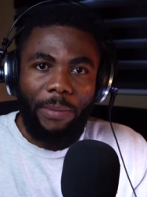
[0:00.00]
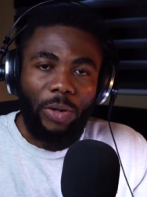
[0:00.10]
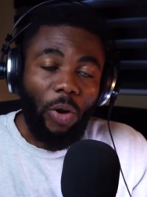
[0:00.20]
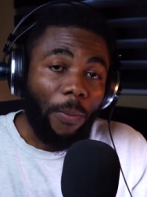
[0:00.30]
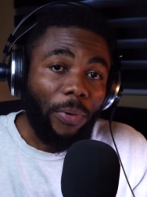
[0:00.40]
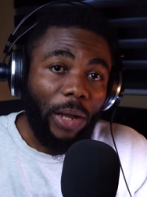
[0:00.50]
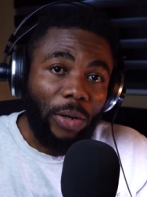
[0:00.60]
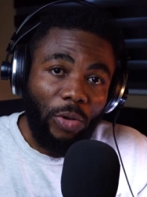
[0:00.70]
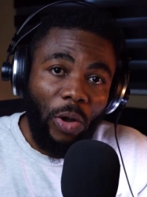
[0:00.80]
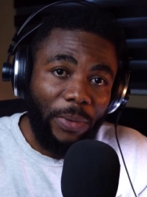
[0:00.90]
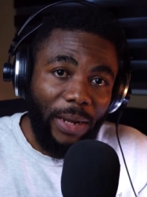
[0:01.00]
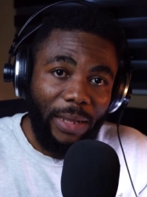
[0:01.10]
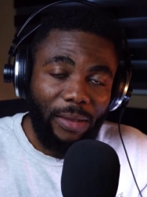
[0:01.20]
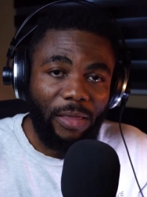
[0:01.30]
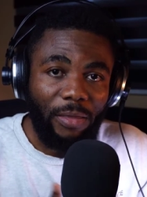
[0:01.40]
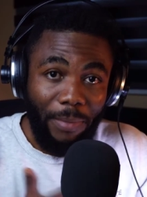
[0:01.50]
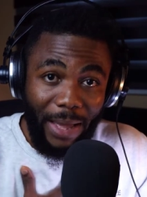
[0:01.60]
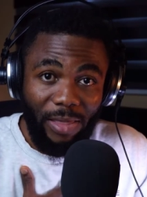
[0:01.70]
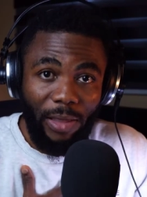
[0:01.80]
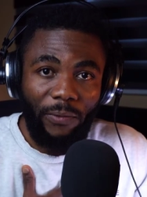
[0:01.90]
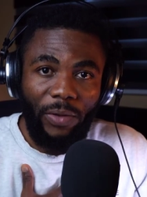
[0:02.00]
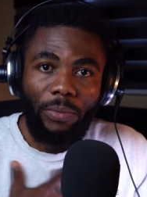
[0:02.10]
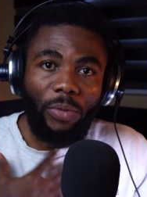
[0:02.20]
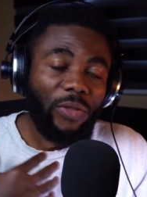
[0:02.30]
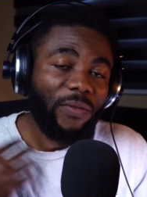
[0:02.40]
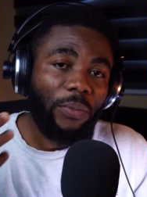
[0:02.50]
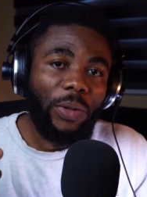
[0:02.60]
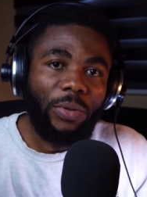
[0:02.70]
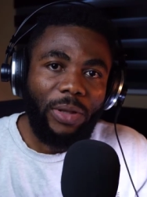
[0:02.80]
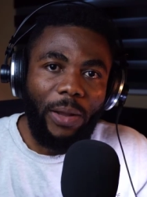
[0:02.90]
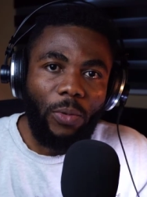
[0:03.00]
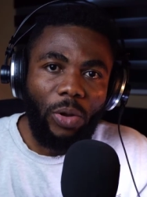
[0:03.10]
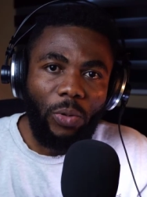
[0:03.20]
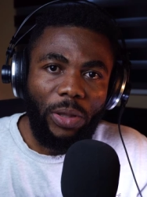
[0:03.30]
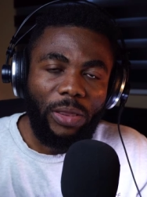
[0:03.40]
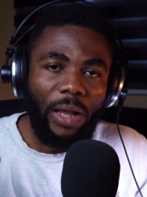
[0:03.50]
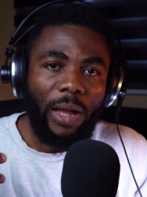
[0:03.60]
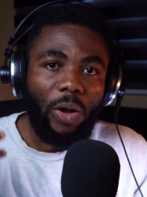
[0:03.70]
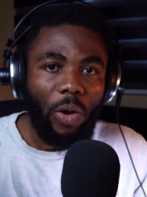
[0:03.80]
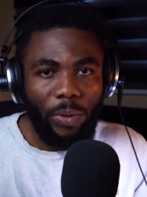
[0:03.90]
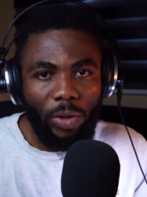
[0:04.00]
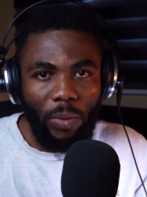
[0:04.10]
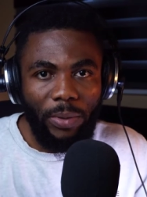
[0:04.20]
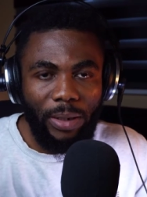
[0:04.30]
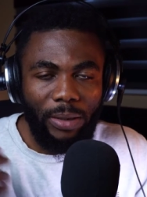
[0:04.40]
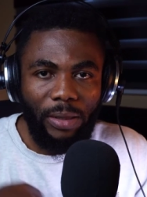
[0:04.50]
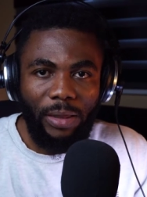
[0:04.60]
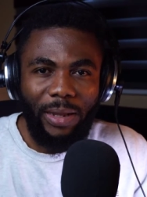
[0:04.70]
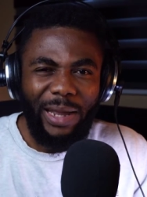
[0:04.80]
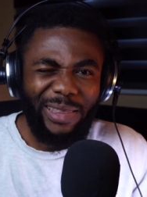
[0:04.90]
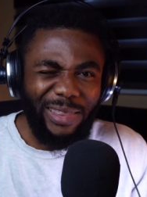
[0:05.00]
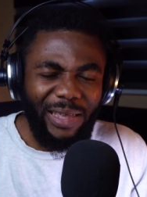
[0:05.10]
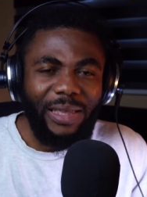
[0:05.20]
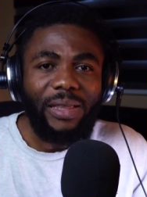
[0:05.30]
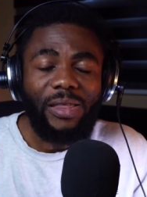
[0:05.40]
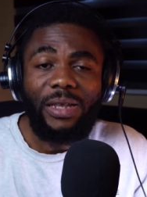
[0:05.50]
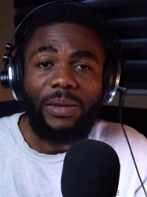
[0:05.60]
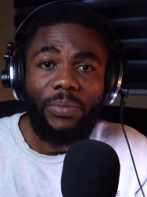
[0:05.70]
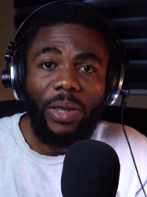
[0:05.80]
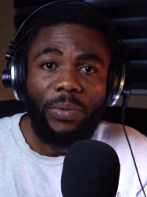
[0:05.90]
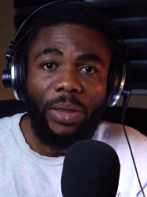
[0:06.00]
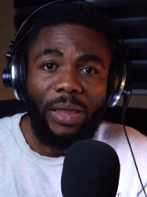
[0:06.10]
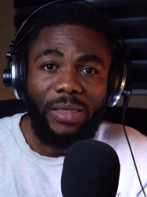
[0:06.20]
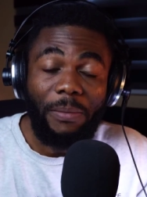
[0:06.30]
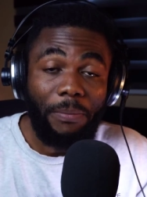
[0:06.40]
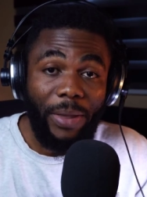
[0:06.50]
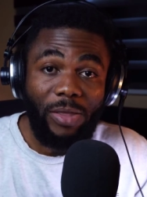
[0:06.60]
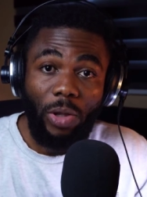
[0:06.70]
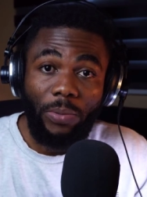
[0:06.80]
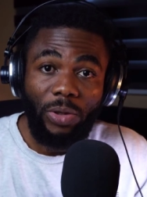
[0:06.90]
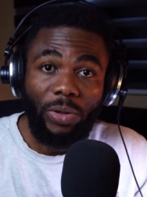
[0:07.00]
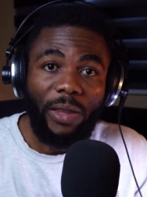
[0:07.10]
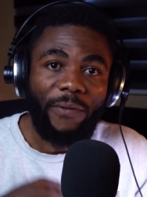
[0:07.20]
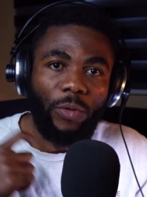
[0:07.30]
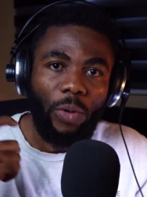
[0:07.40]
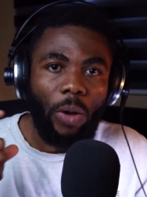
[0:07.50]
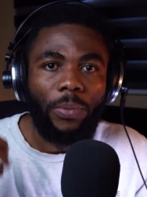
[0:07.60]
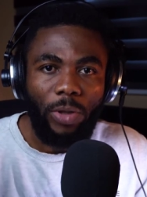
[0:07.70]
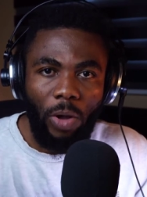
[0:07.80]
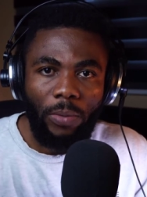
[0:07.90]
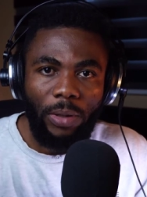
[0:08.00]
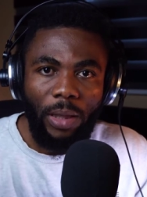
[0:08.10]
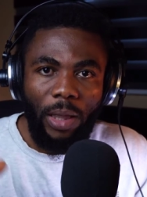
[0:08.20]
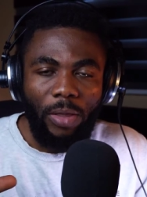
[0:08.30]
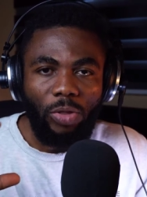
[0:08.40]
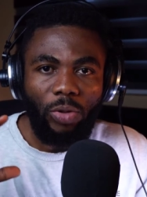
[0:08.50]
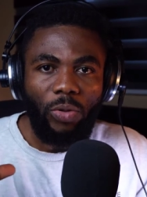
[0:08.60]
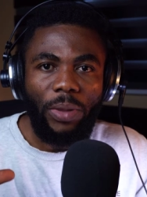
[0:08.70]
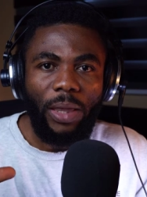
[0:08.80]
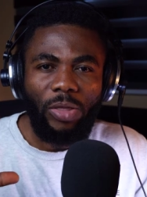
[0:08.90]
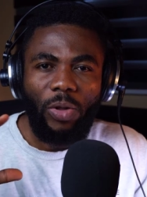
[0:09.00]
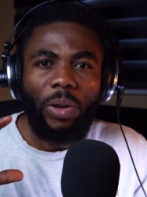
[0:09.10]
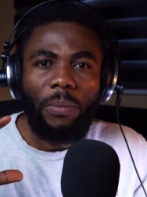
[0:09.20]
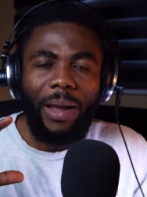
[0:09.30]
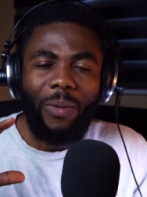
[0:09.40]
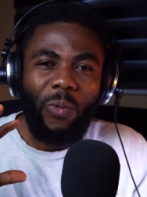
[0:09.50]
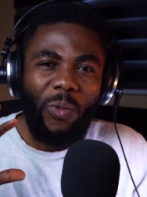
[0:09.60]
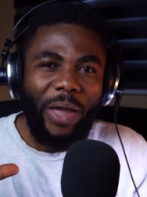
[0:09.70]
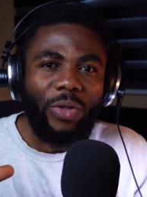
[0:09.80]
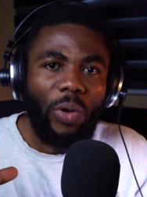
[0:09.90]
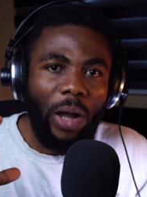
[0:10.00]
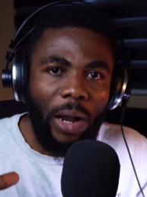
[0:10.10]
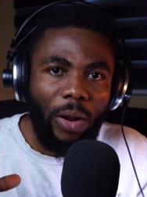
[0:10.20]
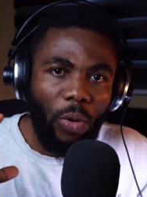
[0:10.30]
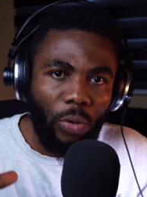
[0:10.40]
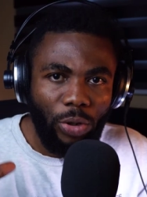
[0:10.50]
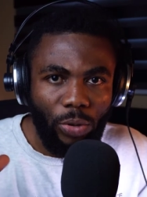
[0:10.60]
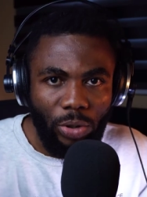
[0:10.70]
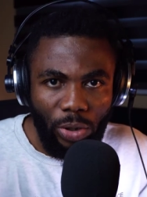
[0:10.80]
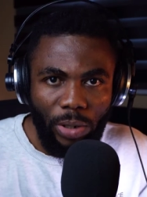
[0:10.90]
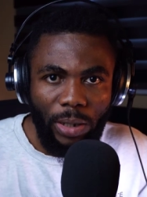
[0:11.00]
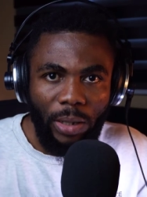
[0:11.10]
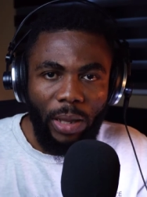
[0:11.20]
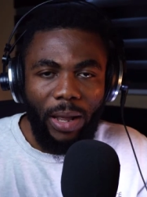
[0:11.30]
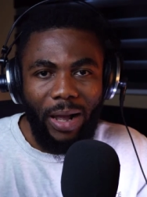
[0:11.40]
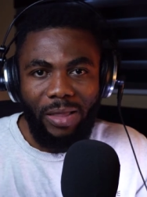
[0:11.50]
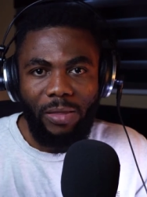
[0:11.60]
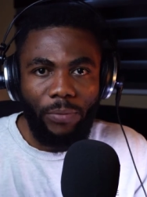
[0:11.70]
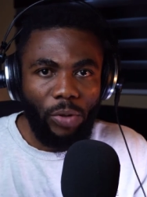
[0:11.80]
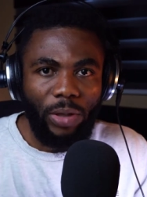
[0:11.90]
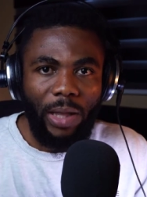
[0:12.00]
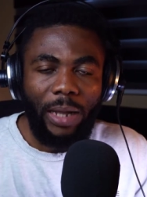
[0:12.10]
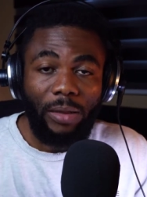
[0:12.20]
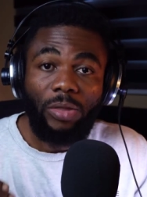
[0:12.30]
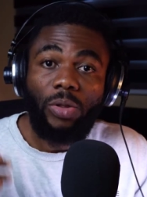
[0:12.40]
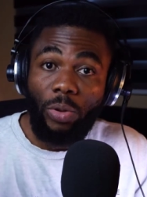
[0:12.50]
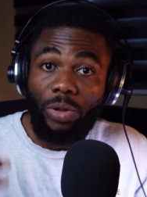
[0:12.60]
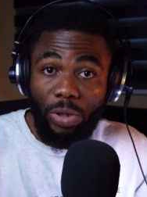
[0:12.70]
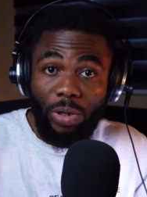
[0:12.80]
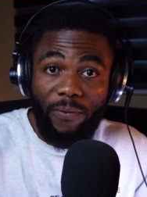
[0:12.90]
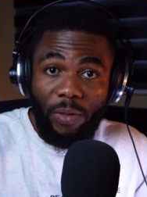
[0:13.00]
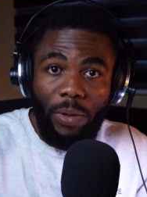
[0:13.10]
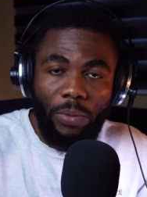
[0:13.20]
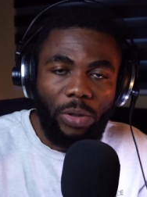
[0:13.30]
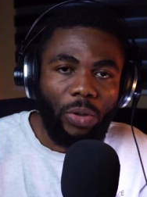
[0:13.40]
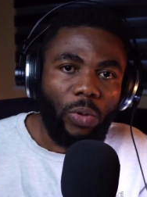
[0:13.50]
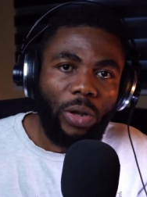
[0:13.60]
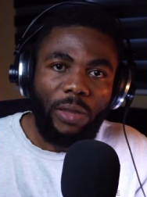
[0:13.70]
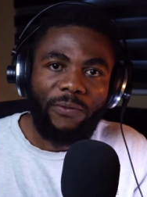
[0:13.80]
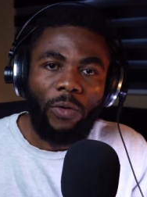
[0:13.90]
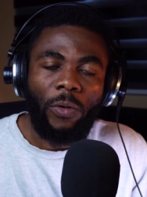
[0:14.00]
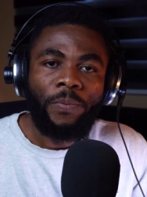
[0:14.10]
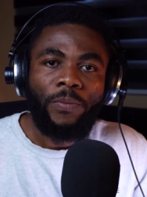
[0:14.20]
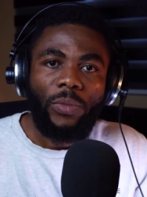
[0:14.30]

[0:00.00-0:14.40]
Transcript: I'm an up and coming artist myself, and most of the people that I work with are up and coming artists, and I think the C D Baby is the best option if you're up and coming. So to me, it's all about where you are on your journey as a music artist, or the journey of the people that you're working for.